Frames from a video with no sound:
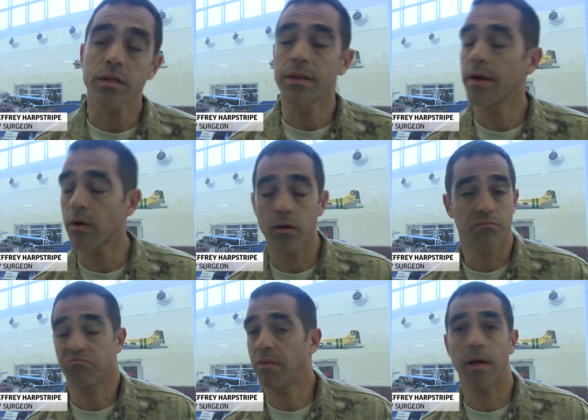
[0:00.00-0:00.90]
and they were
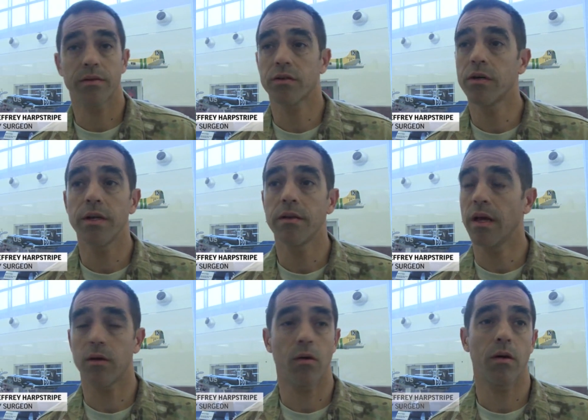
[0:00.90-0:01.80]
as good
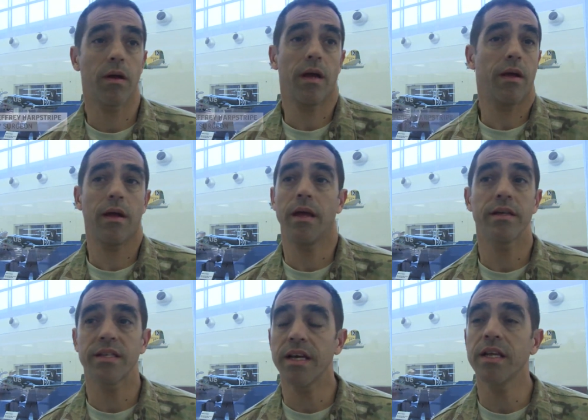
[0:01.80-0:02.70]

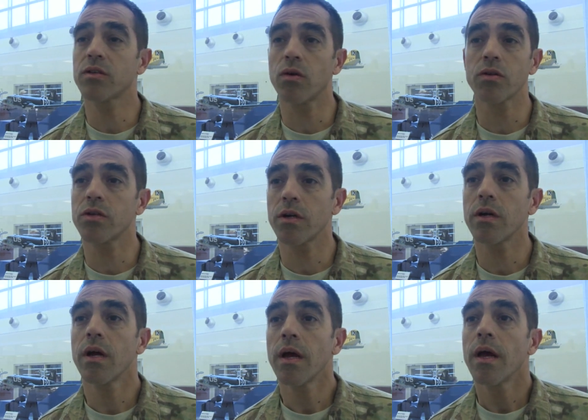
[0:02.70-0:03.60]
as any
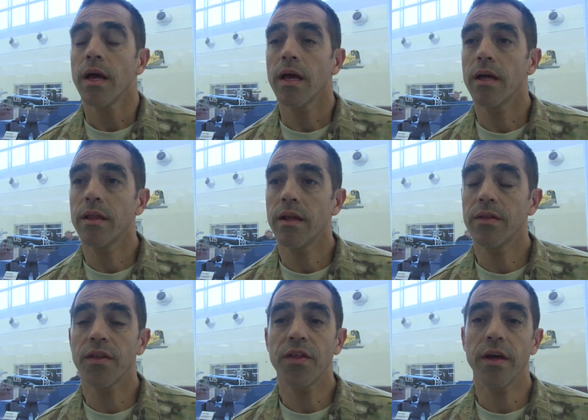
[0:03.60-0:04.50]
soldier in,
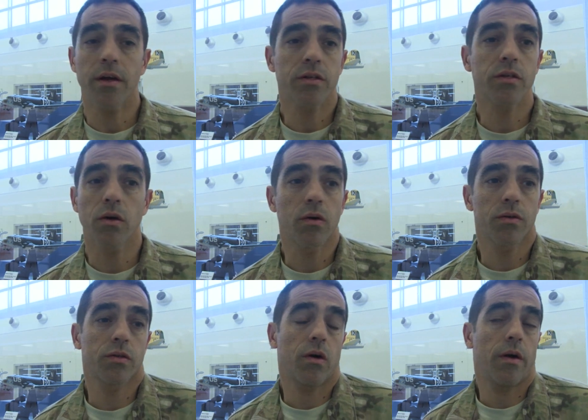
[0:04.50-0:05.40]
in the theater. So,
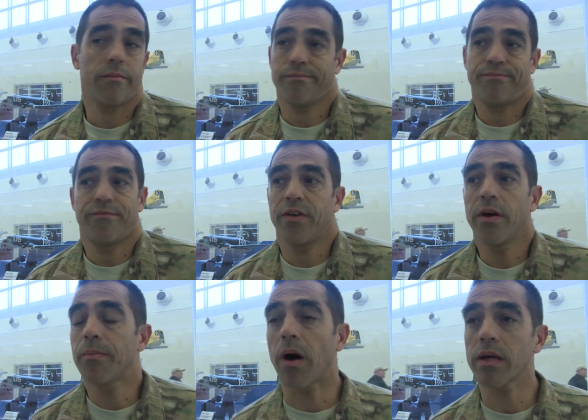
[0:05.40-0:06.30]
so I'm
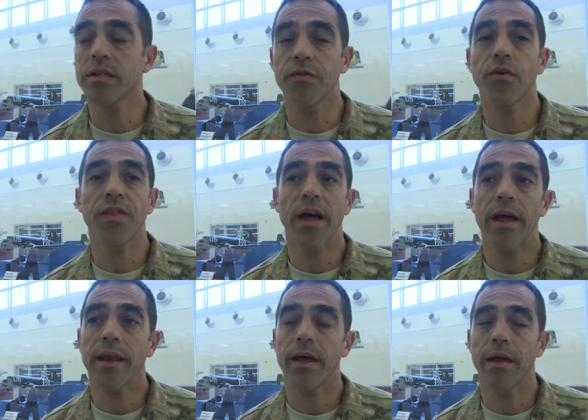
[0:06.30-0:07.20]
very positive with
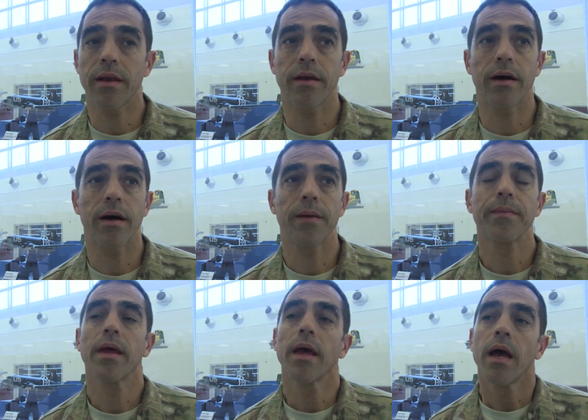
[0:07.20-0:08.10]
that. And uh,
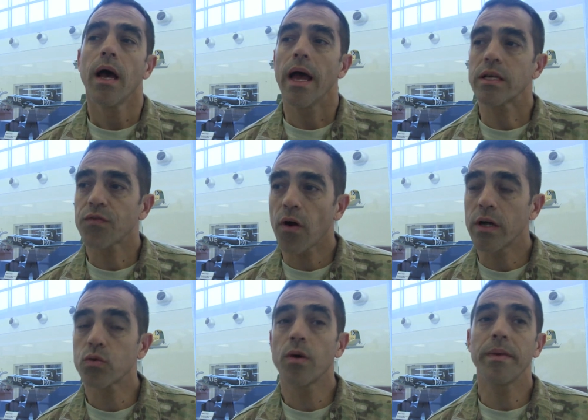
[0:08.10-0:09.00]
as far
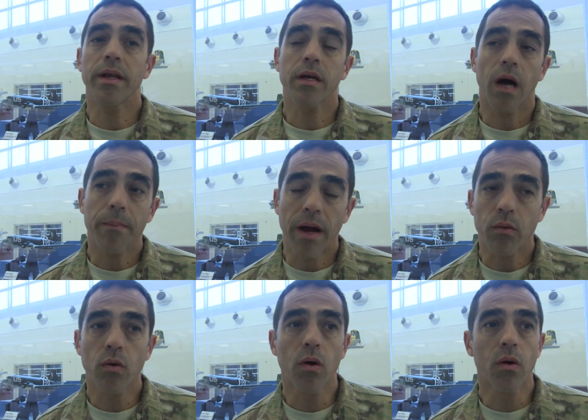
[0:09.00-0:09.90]
as women in combat
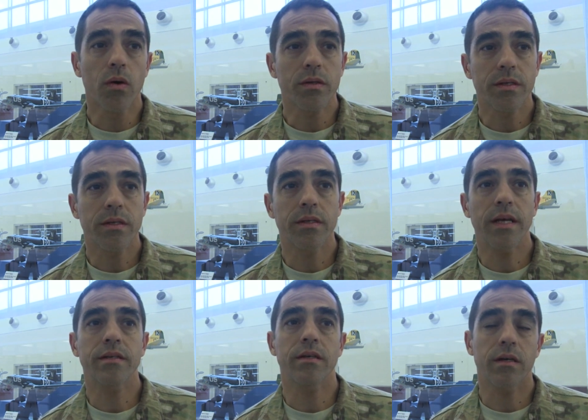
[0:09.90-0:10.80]
roles,
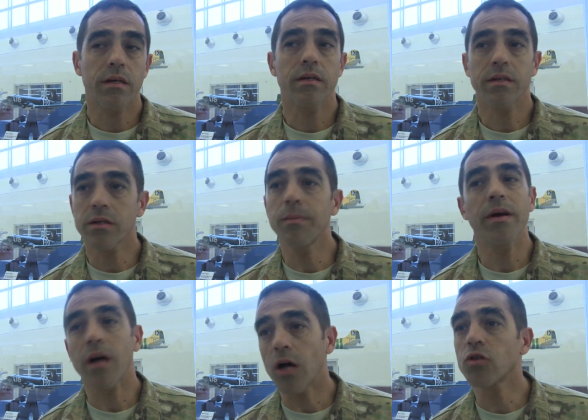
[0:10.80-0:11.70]
that's a, it's going to
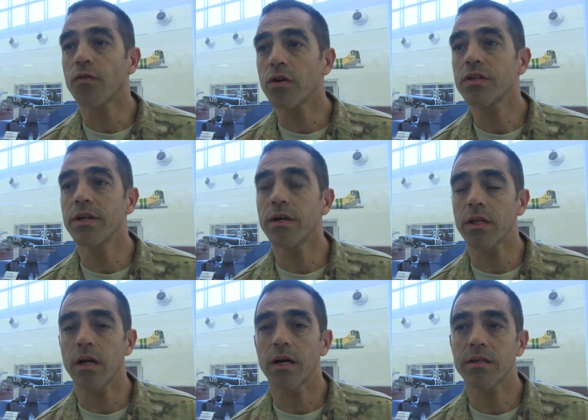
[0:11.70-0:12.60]
be a
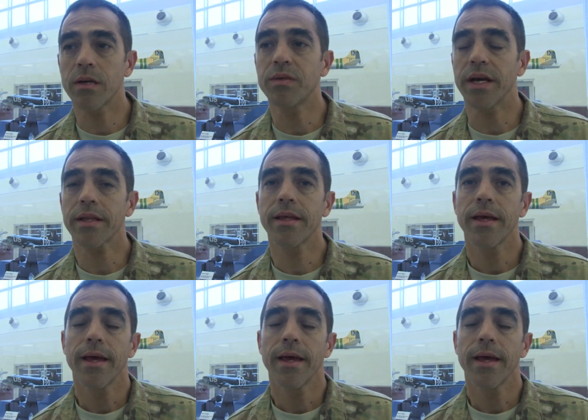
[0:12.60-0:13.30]
controversial uh, subject.